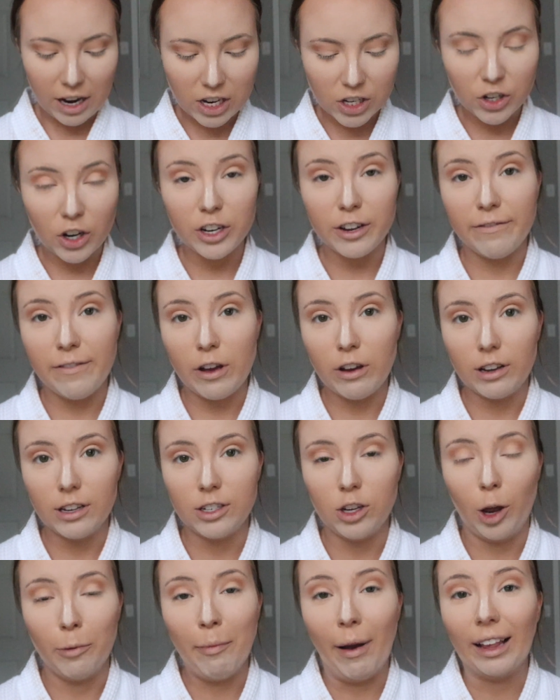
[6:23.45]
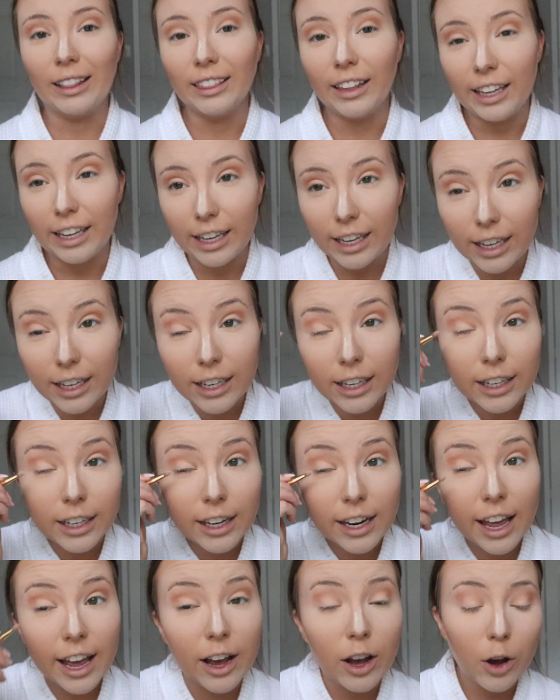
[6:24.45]
gonna start to focus on my lid
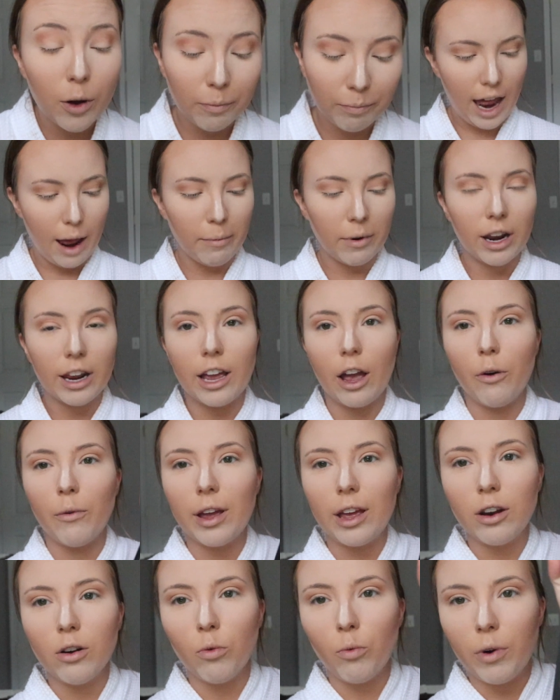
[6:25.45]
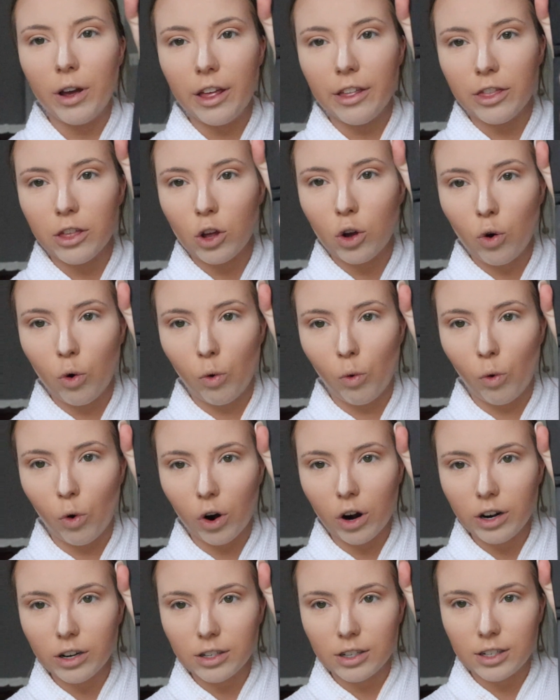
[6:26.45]
now. I'm gonna go in with
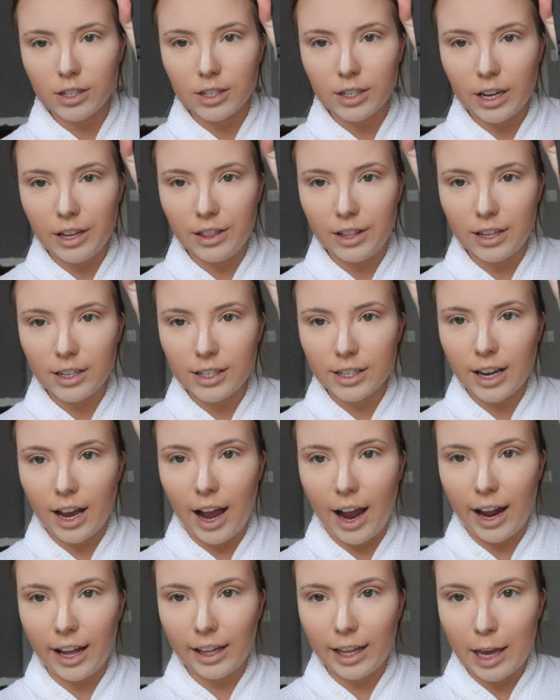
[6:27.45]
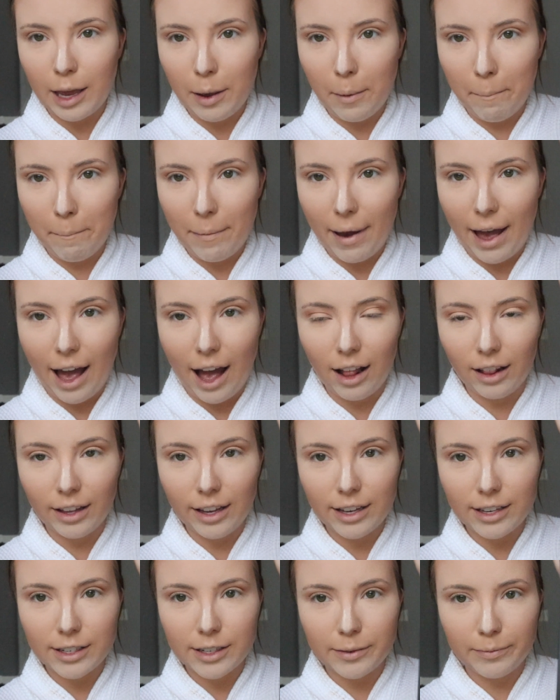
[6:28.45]
Quartz in this Kylie
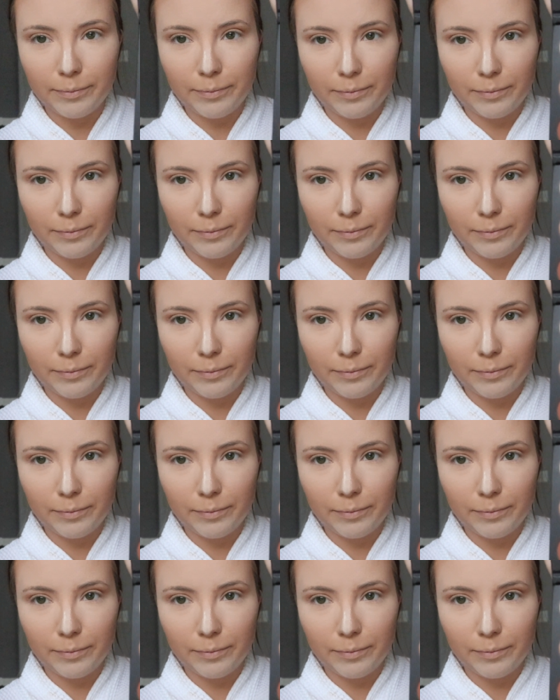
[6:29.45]
palette.